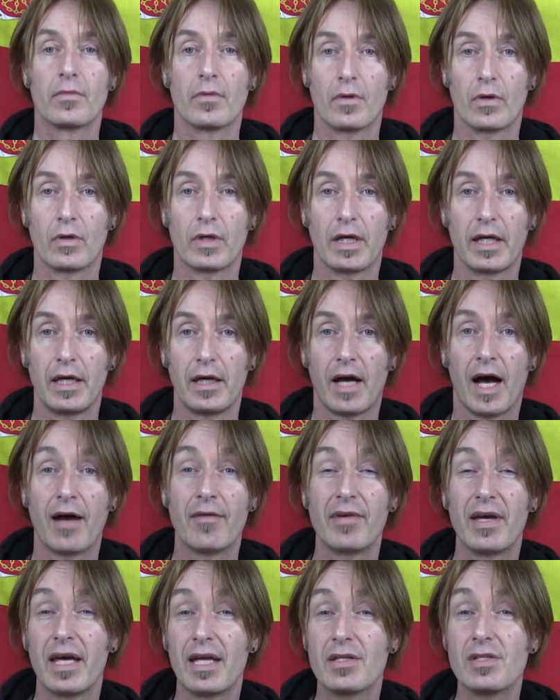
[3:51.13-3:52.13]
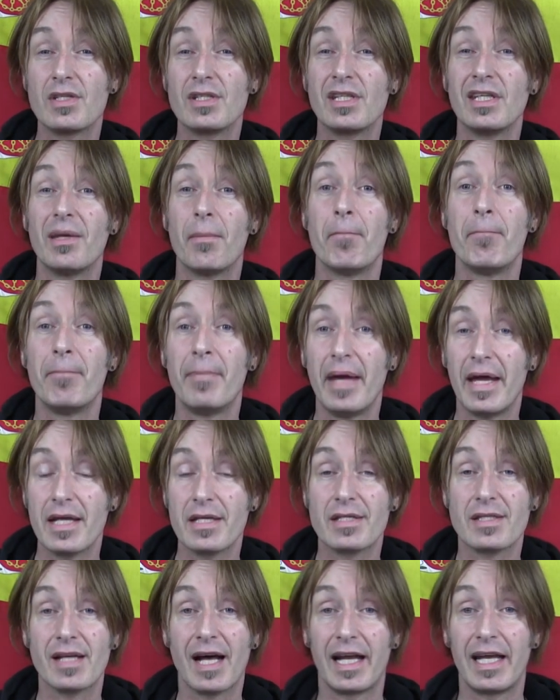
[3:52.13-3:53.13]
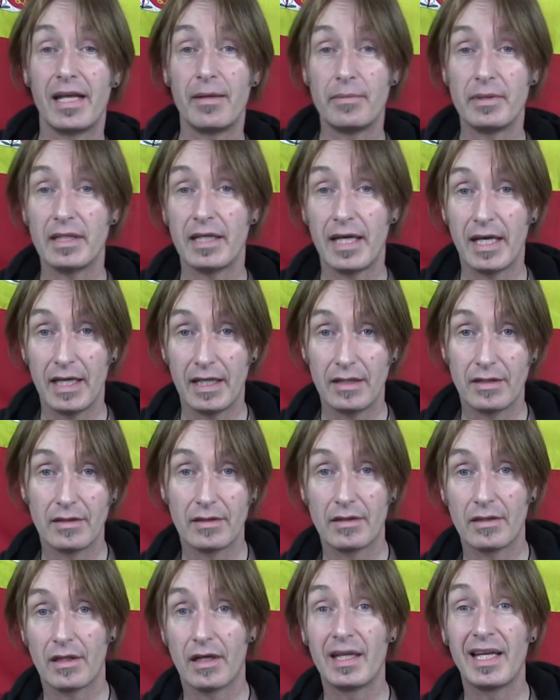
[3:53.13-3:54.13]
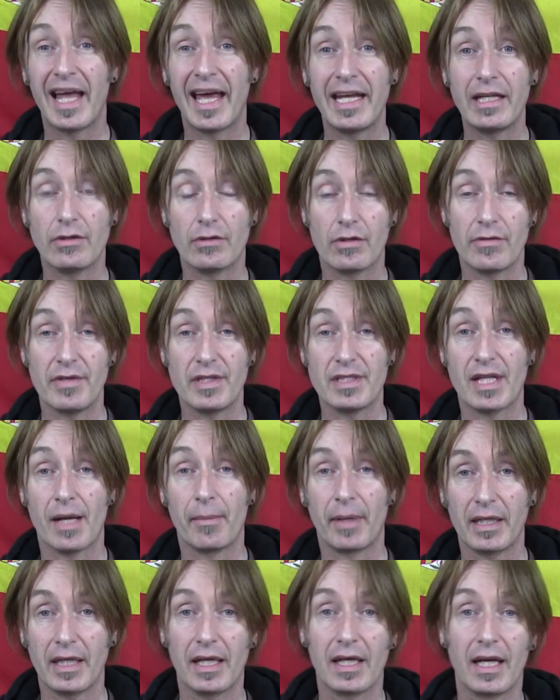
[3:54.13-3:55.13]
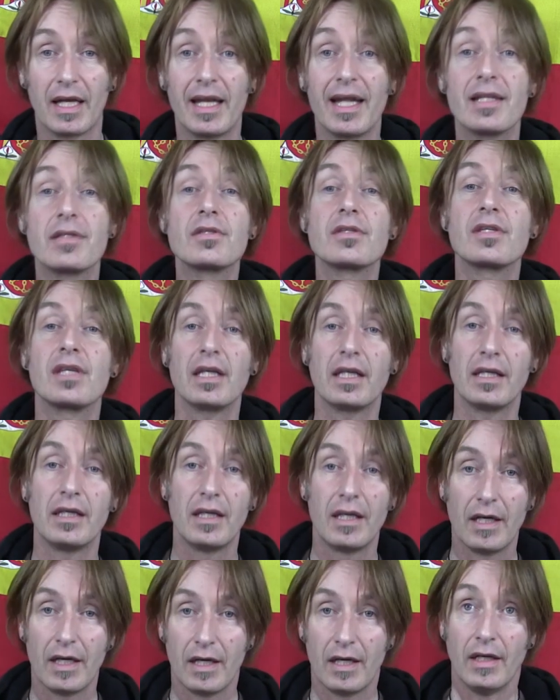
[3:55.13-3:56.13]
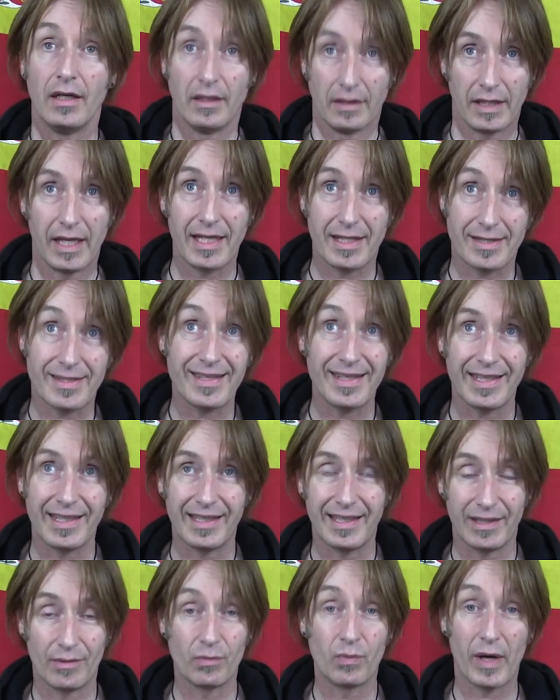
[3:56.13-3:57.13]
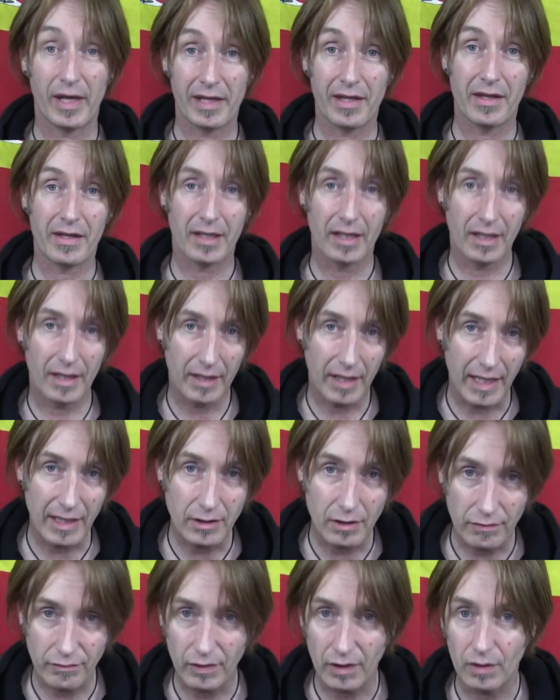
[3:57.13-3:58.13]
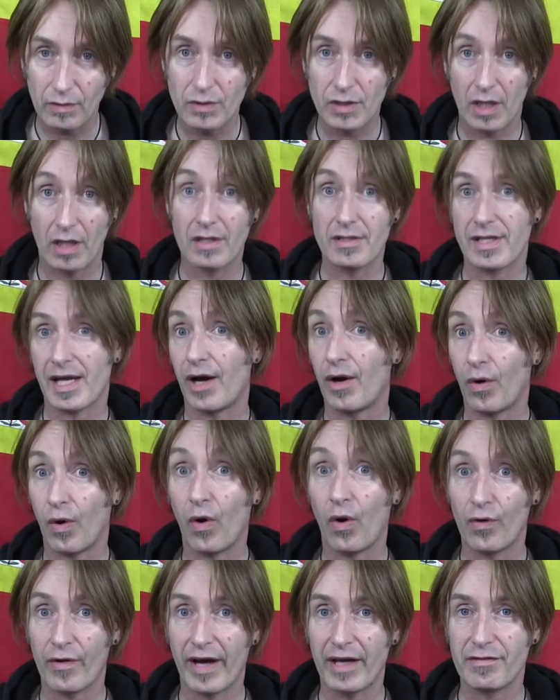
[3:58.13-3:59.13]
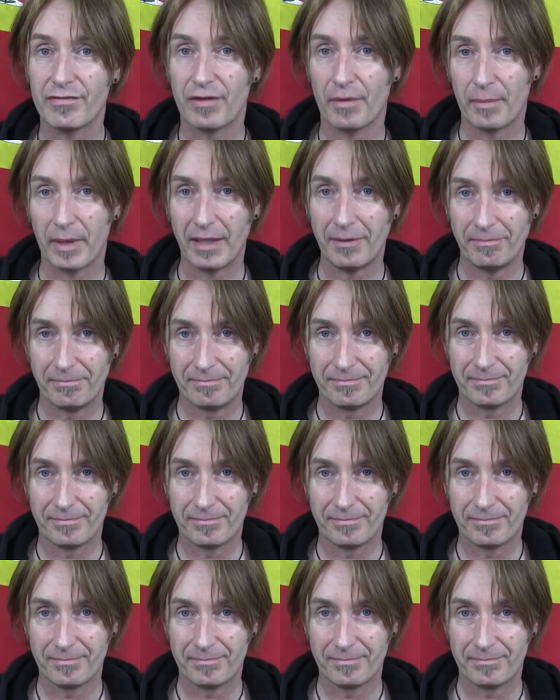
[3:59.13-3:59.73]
Okay? A ver si me sale bien la entrevista mañana. Let's see whether the interview turns out all right for me